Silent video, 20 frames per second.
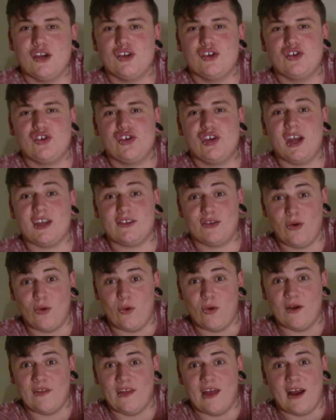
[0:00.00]
shit
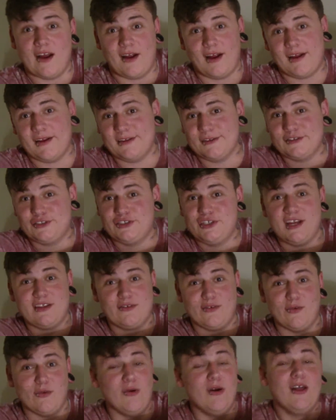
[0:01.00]
all in there,
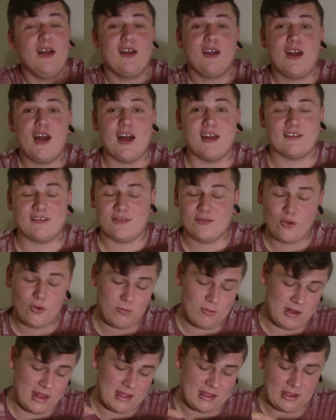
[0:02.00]
shit all. Because
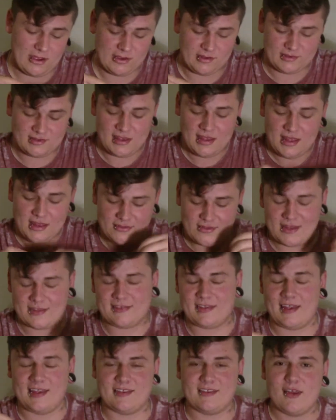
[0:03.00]
normally, guys,
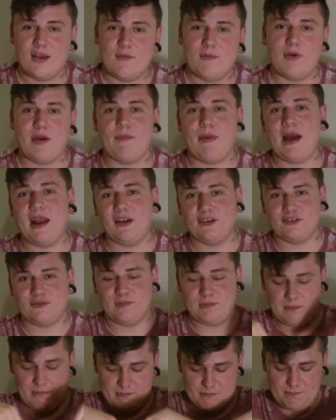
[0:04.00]
this is my pack lunch
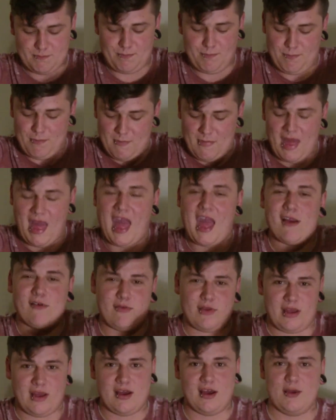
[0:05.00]

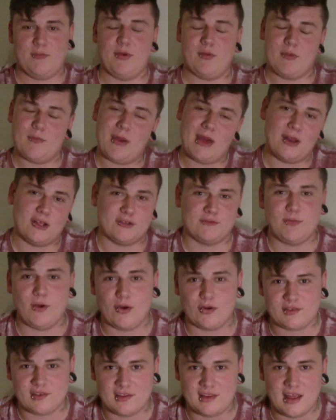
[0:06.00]
area. I put my pack lunch
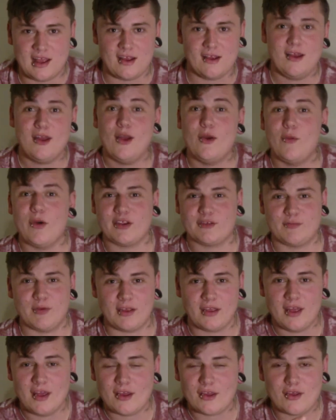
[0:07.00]
box in there, which
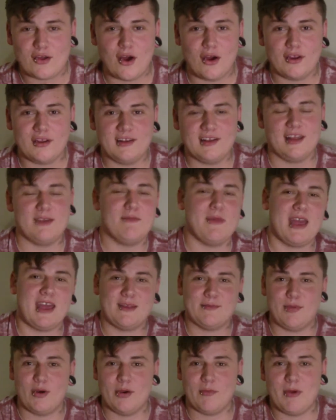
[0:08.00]
my kindly
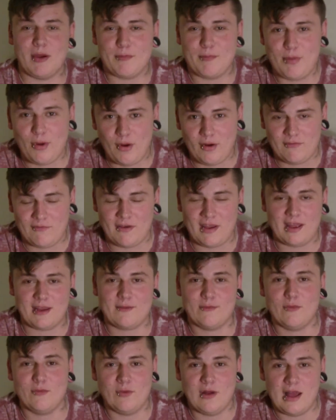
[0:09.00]
made by my
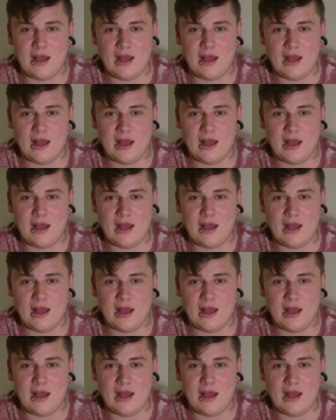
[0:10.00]
perfect